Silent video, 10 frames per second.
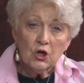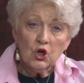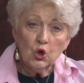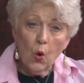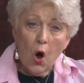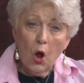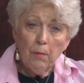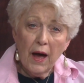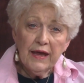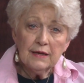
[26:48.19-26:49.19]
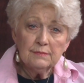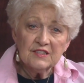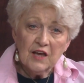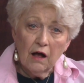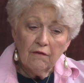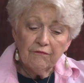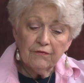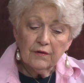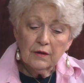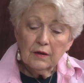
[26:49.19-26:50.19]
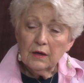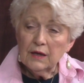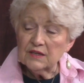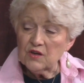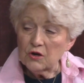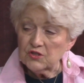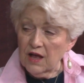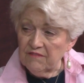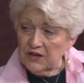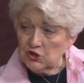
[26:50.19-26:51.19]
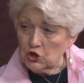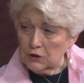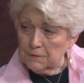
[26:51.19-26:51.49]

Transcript: who all by himself is our salvation.